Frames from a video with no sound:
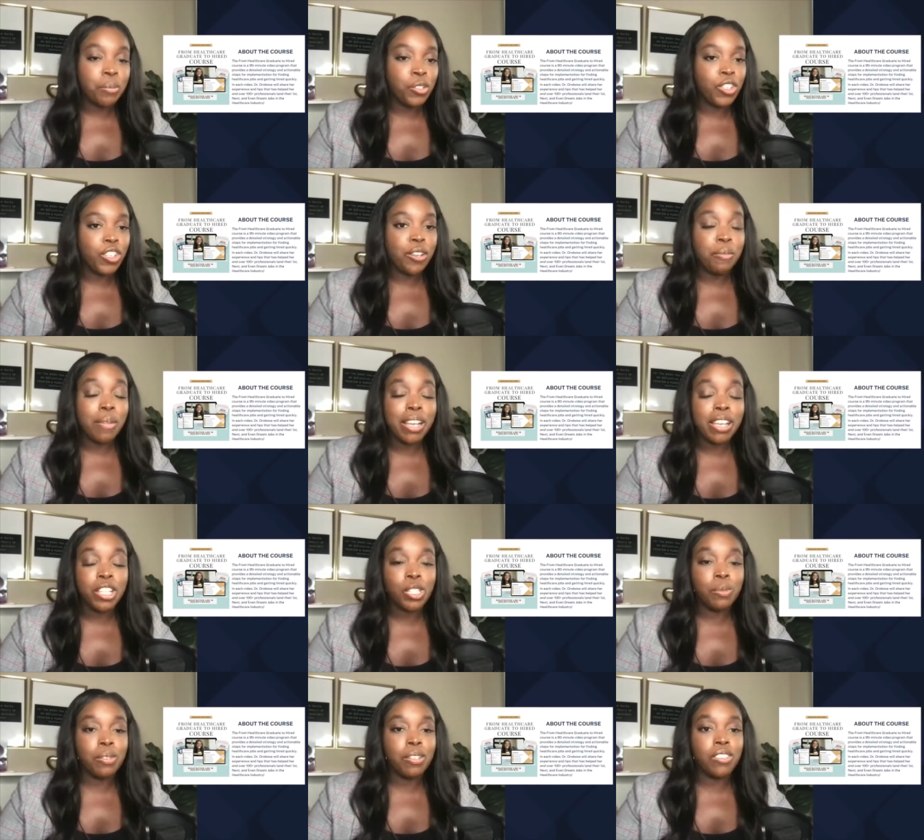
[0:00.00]
I'm sharing my
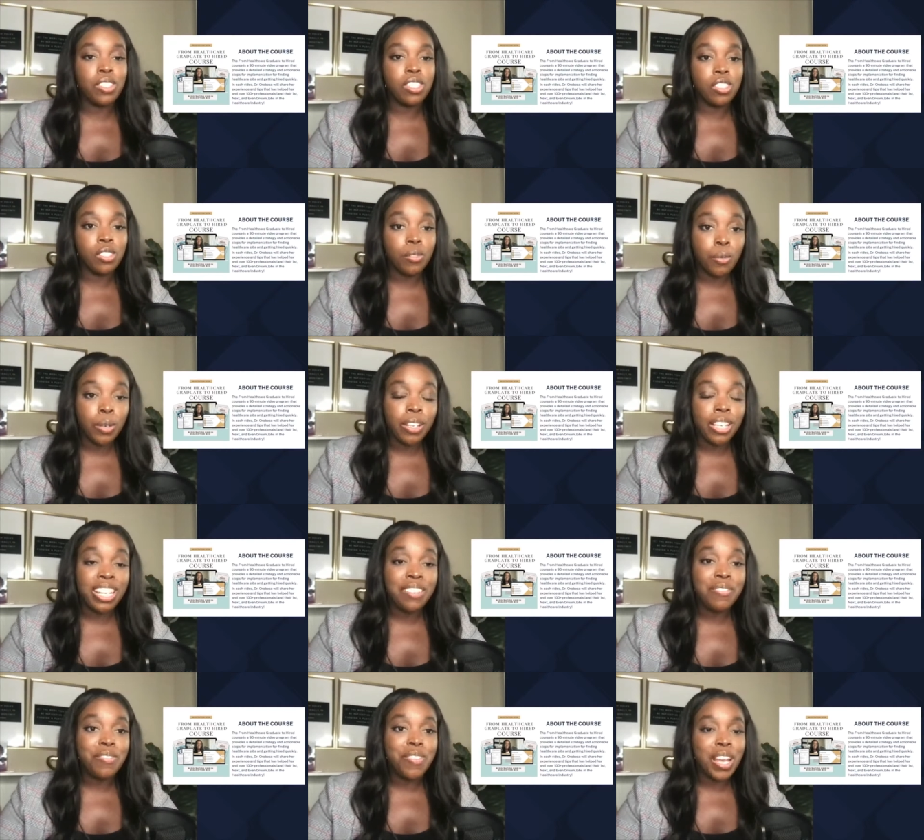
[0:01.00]
experiences of working
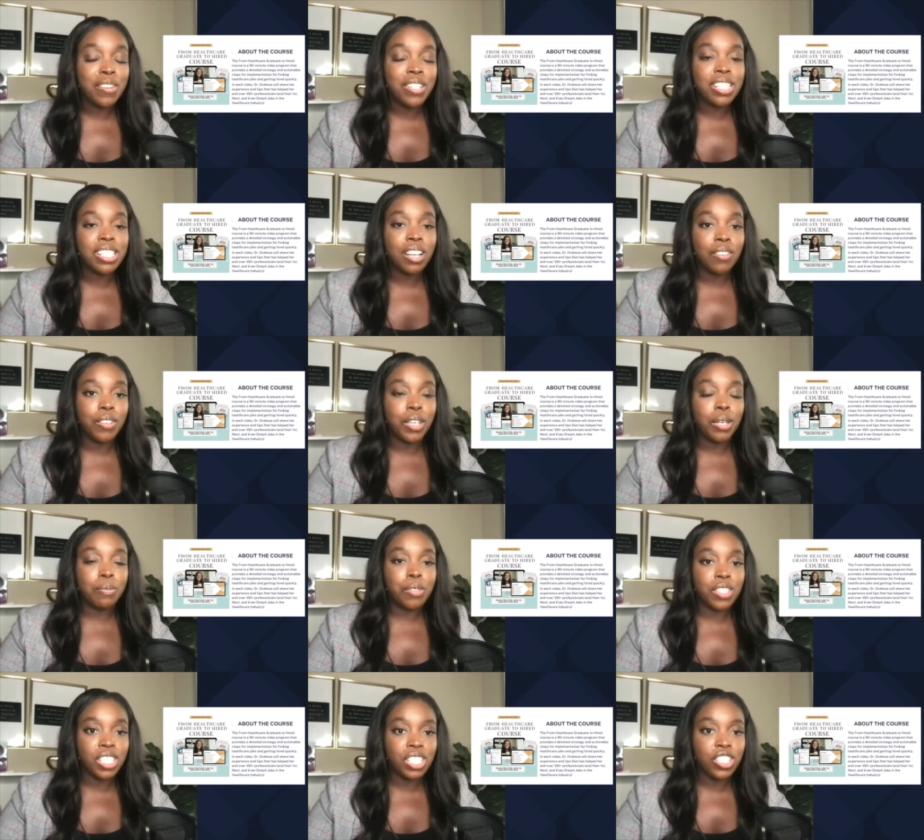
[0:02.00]
in various healthcare
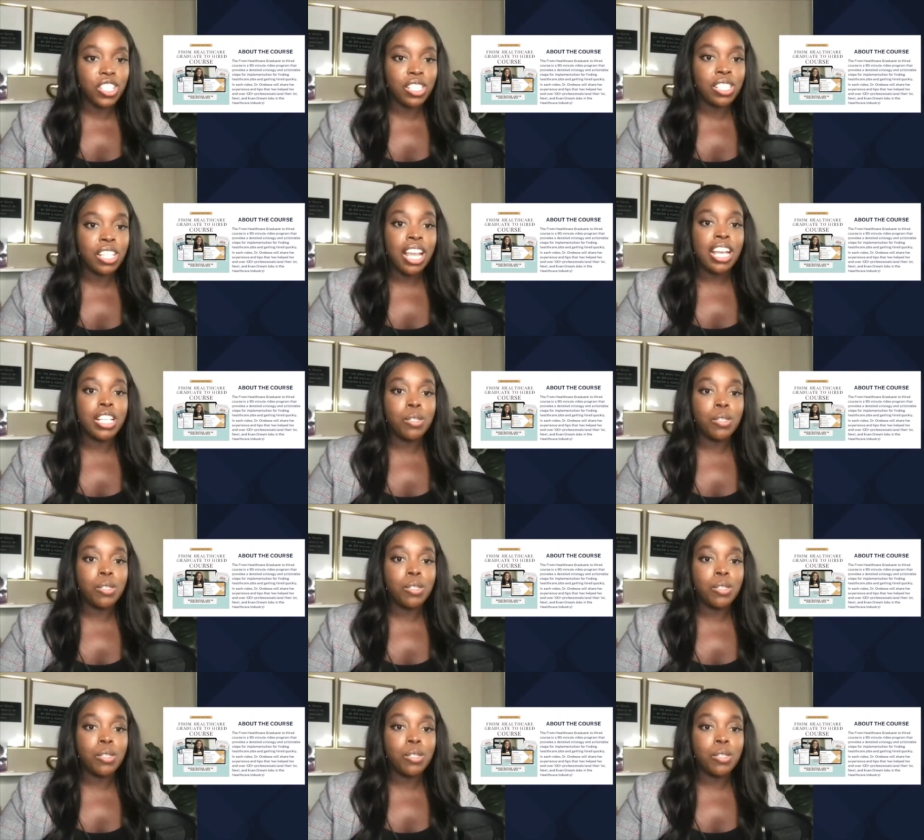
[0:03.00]
positions,